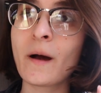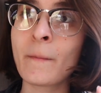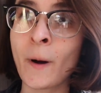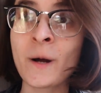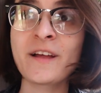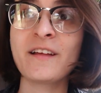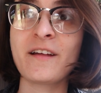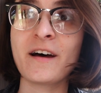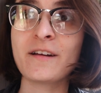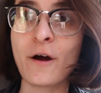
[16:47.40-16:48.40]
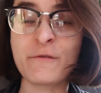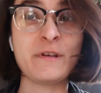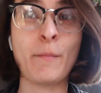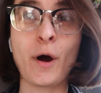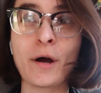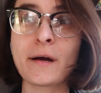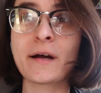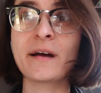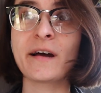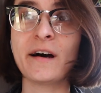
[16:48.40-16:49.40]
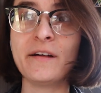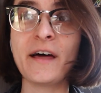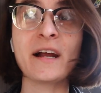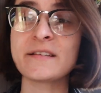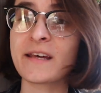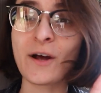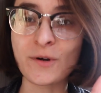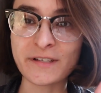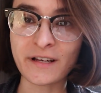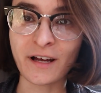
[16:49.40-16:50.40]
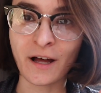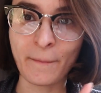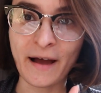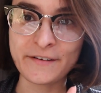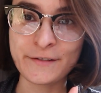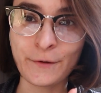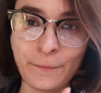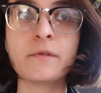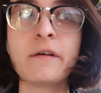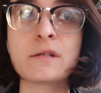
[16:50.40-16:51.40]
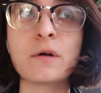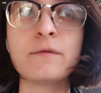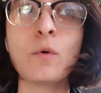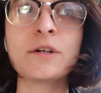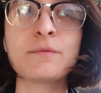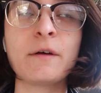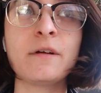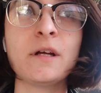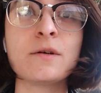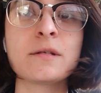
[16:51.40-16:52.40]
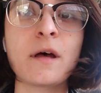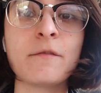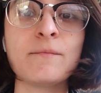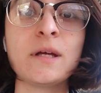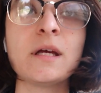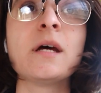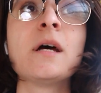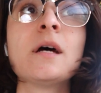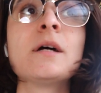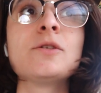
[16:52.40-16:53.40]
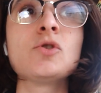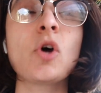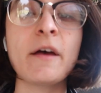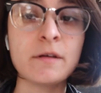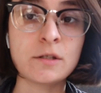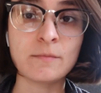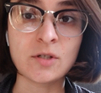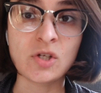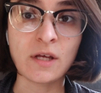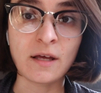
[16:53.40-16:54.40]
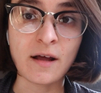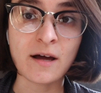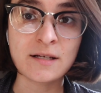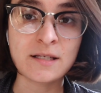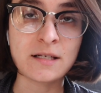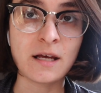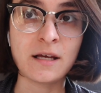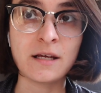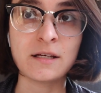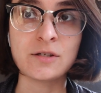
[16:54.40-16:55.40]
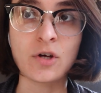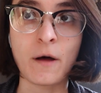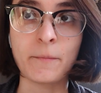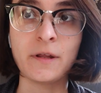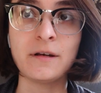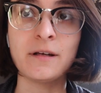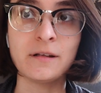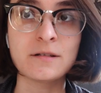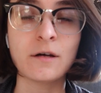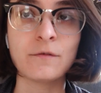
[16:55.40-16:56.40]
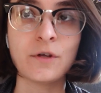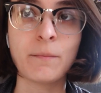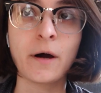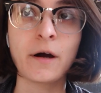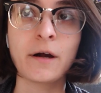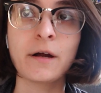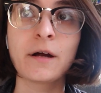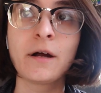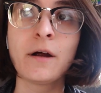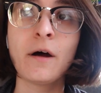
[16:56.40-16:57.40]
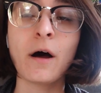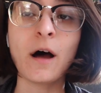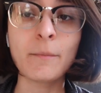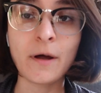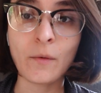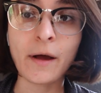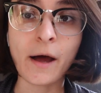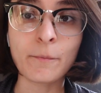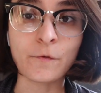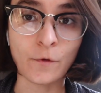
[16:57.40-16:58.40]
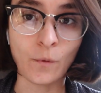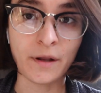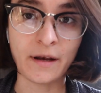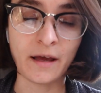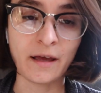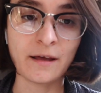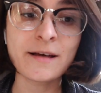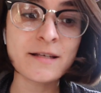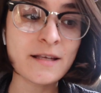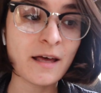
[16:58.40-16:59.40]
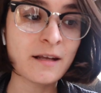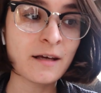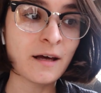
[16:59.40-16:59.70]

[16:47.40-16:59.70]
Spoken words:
parking lot RV park that I said I wasn't going to come back to. So if you watched my videos of me driving to Michigan, I stayed in Joplin in this RV park on my way up for one night, and I said,